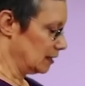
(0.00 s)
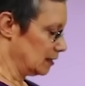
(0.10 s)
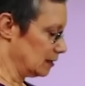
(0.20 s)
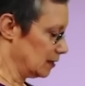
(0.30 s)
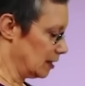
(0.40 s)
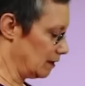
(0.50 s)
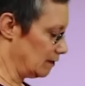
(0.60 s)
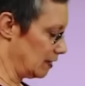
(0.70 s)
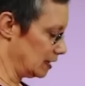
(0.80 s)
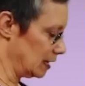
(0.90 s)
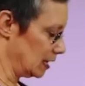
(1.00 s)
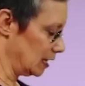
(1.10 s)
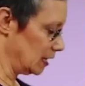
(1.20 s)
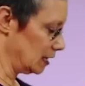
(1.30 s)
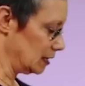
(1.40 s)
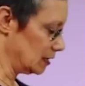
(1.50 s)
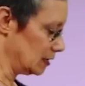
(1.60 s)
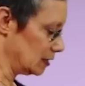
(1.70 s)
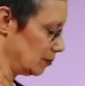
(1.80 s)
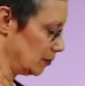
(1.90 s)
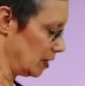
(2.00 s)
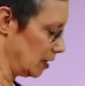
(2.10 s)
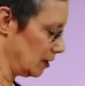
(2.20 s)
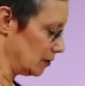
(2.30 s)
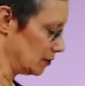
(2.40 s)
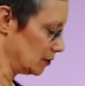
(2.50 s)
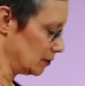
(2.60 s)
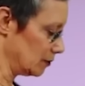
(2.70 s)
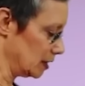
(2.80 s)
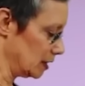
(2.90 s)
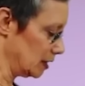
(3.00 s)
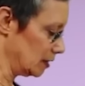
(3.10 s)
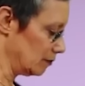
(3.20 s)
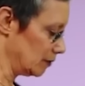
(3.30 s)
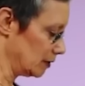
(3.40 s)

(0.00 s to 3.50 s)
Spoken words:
And you have that nice brow sweep.